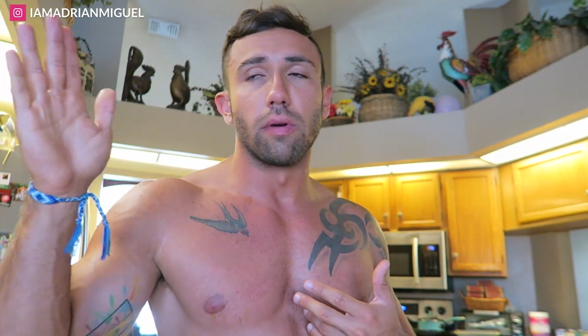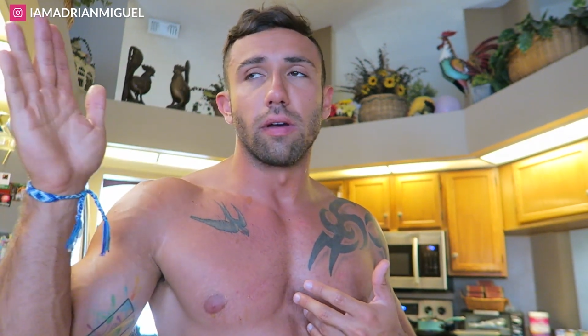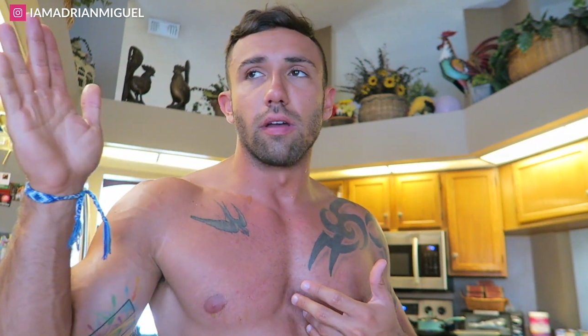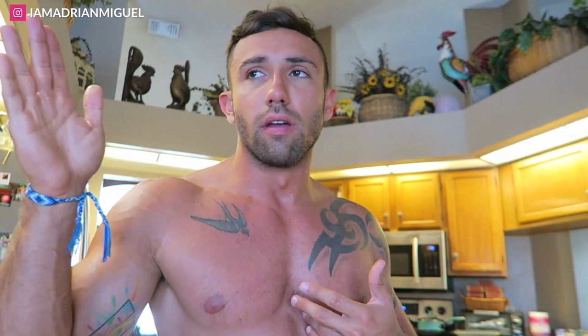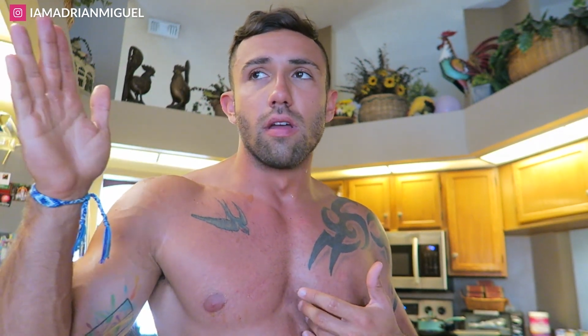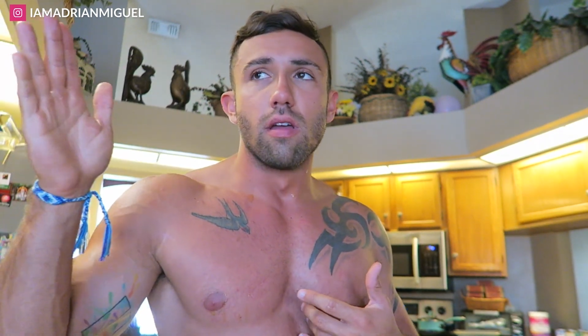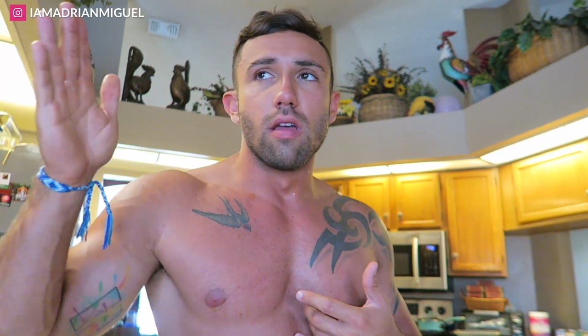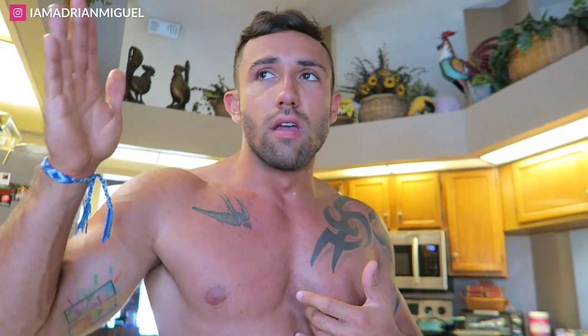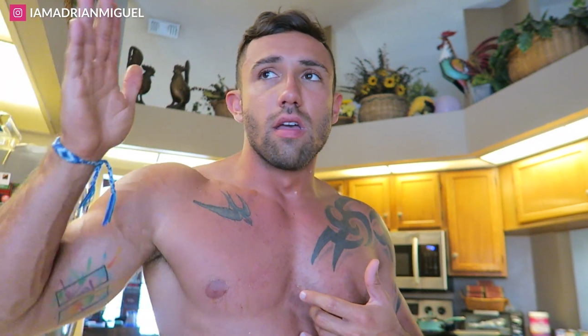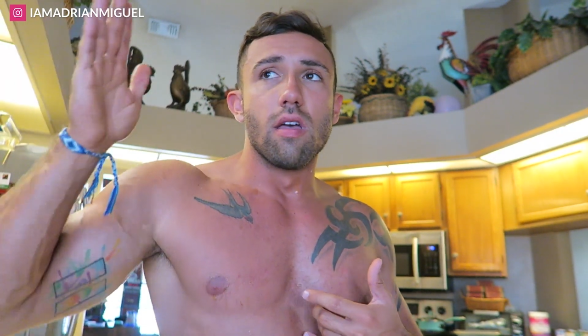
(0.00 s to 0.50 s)

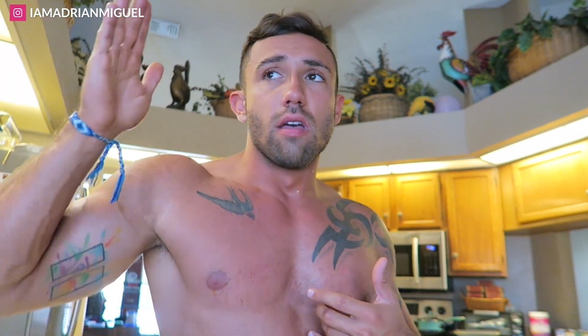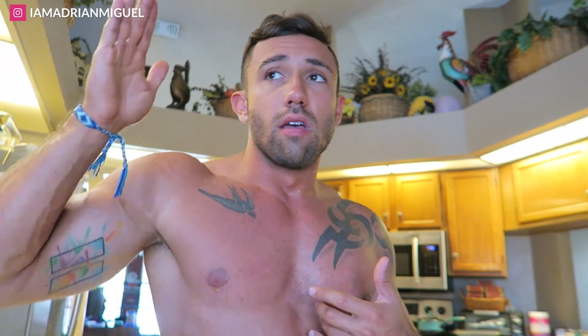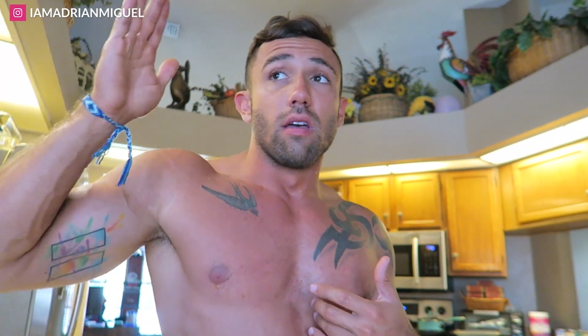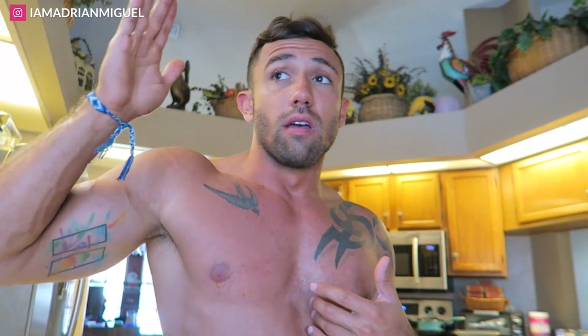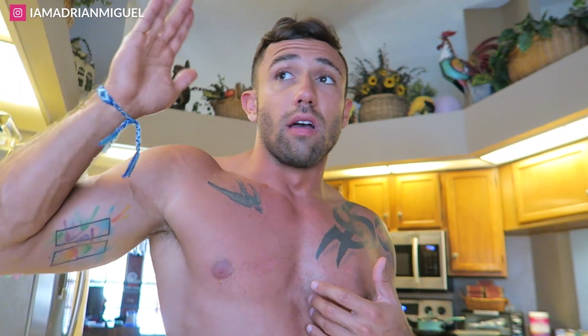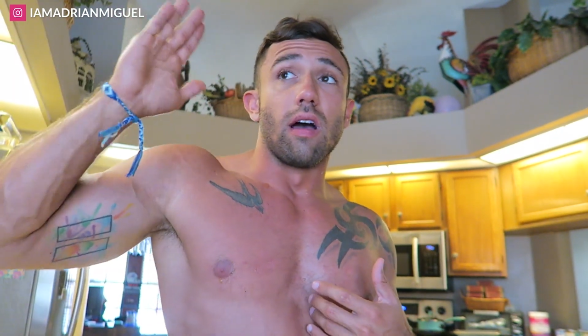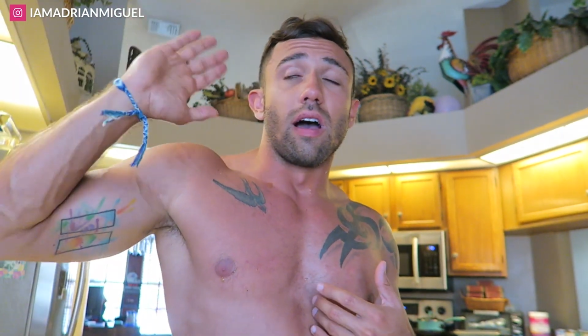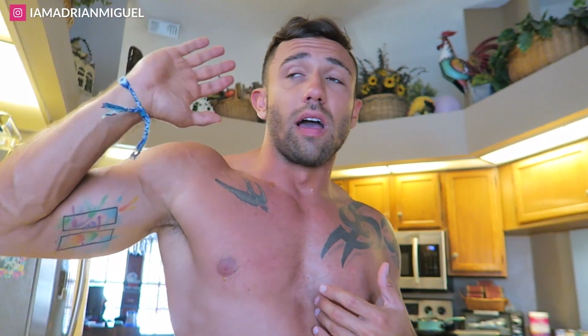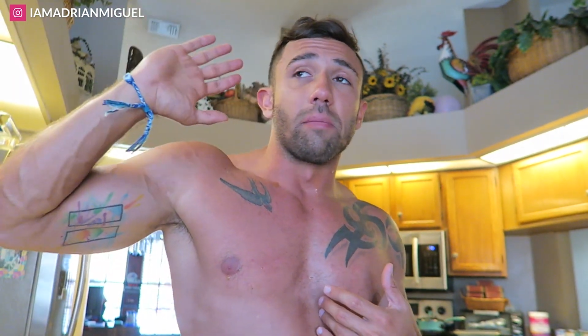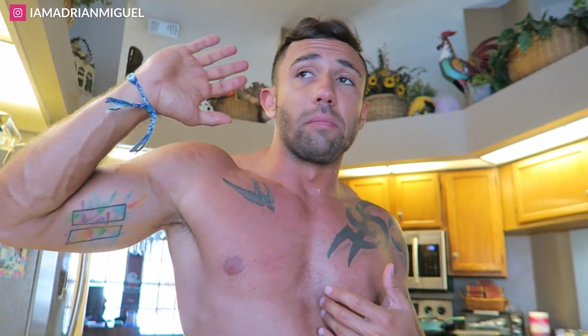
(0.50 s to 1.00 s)
but
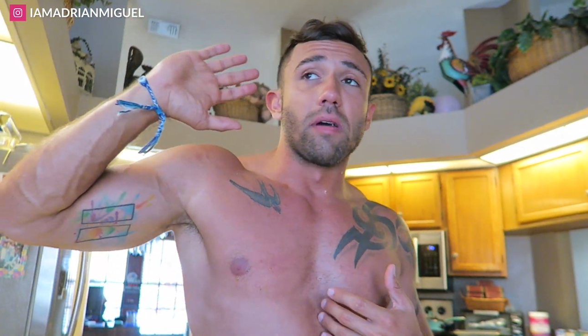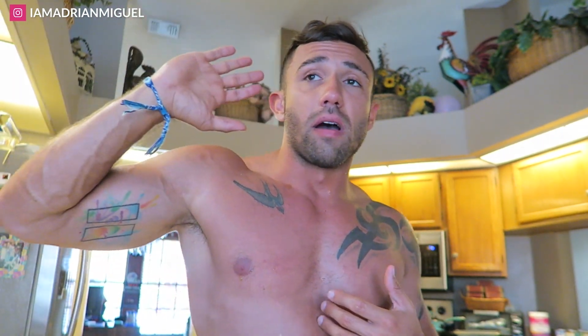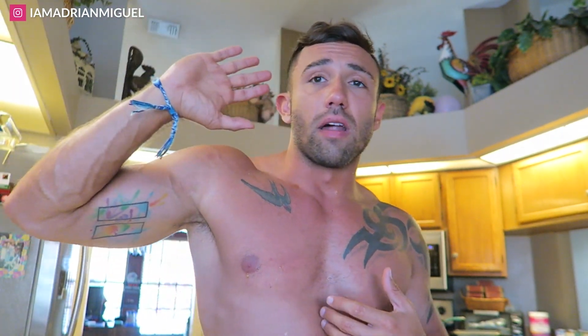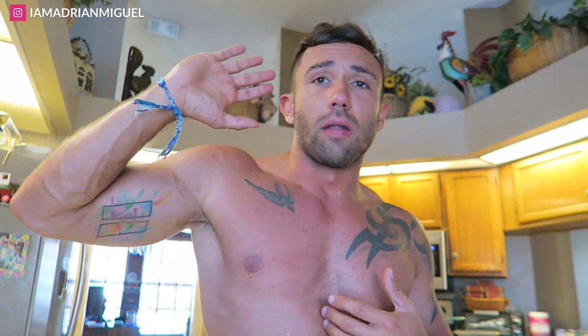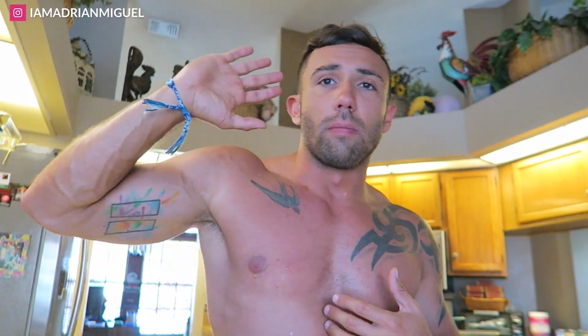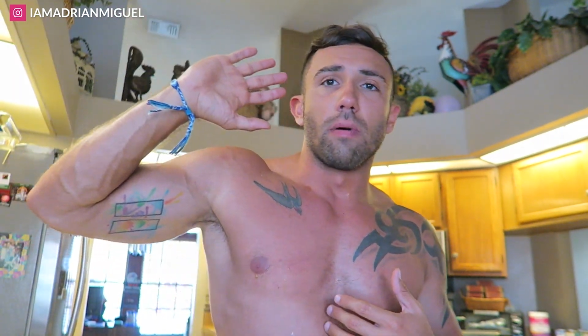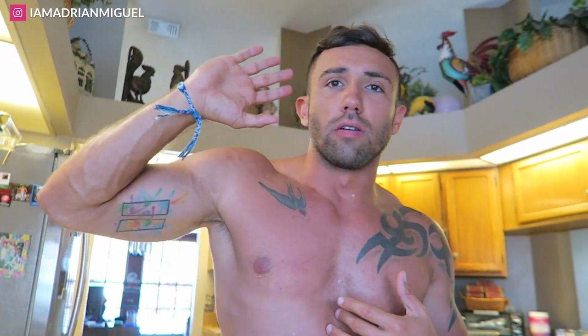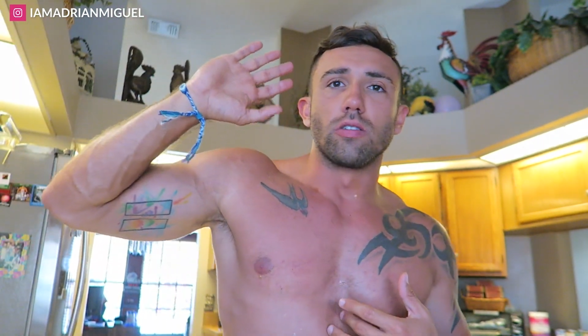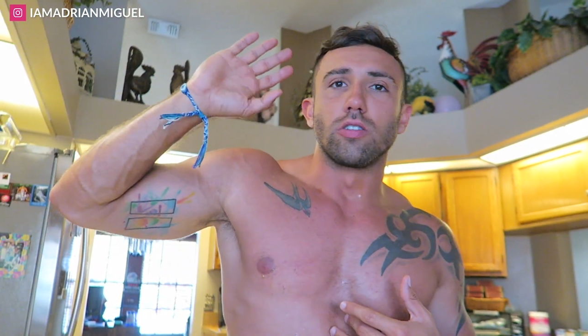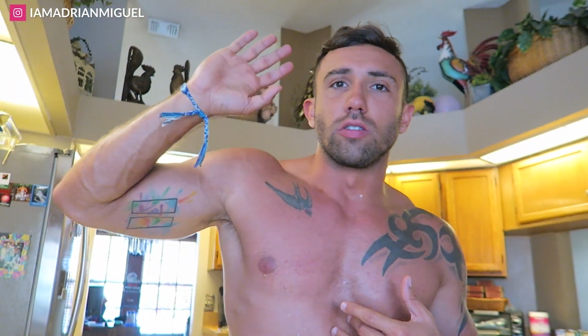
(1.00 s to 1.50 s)
I'm
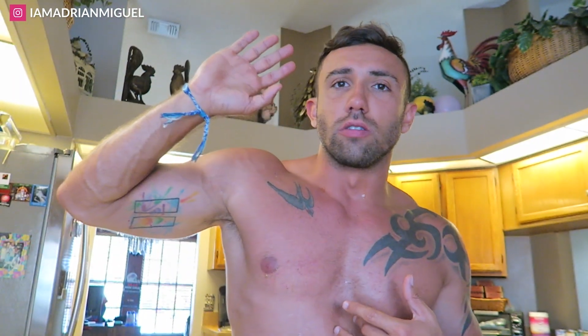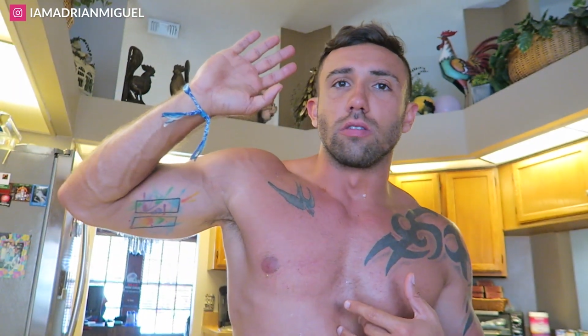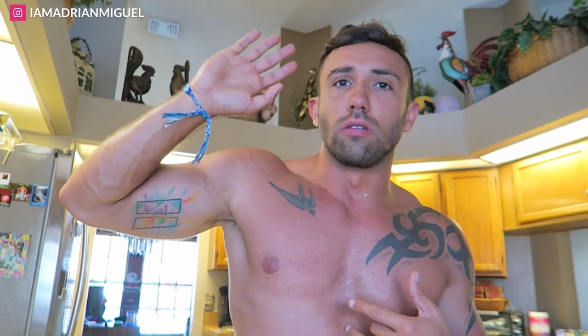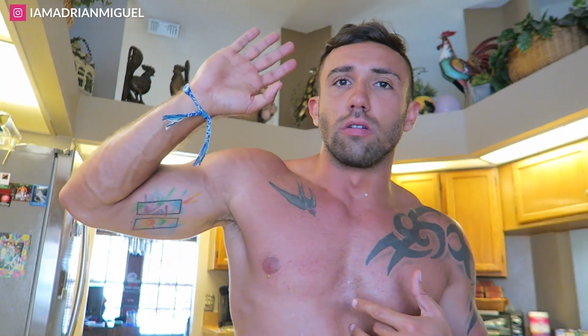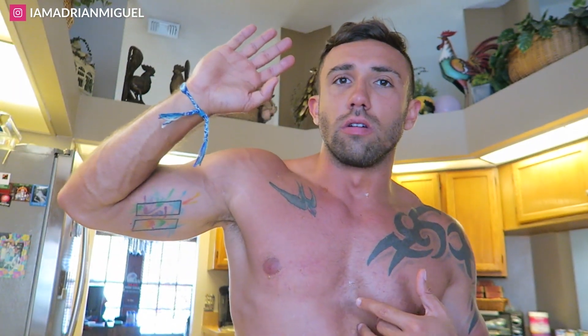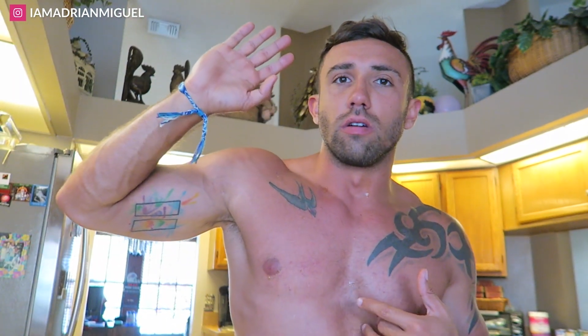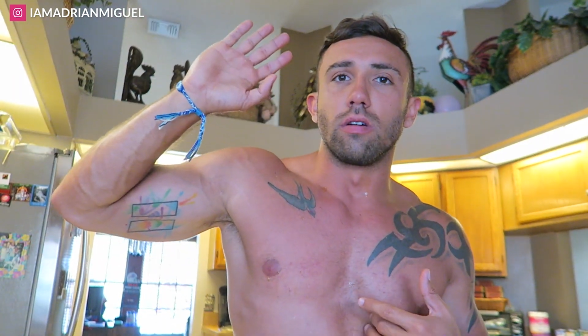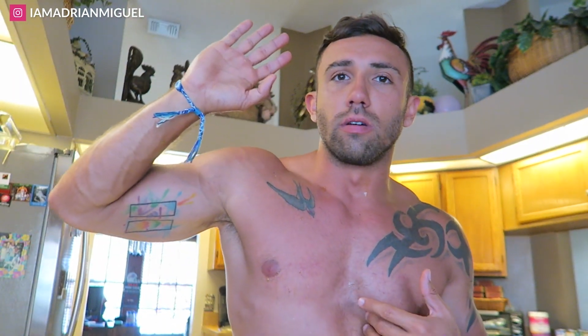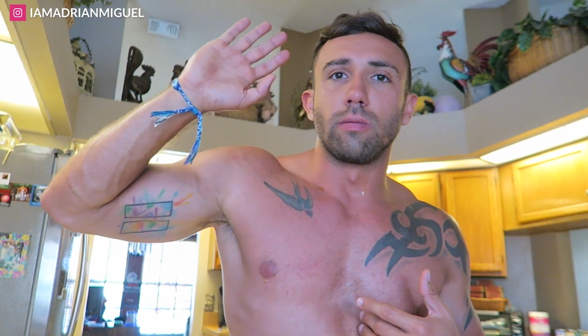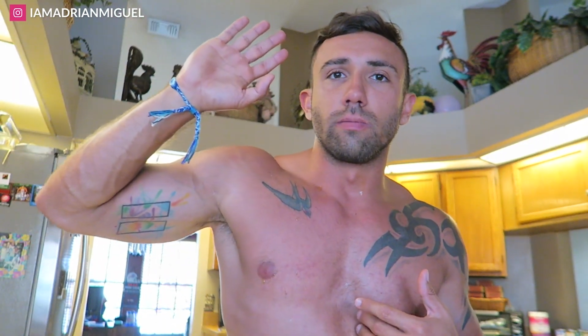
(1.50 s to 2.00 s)
not about
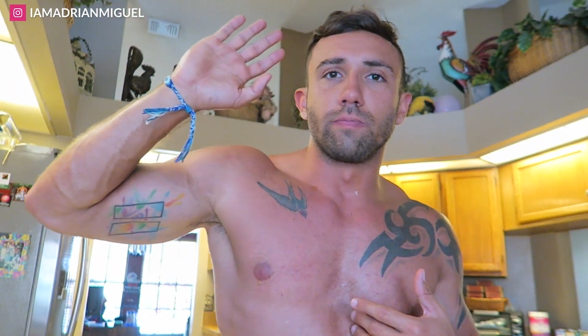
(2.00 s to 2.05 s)
to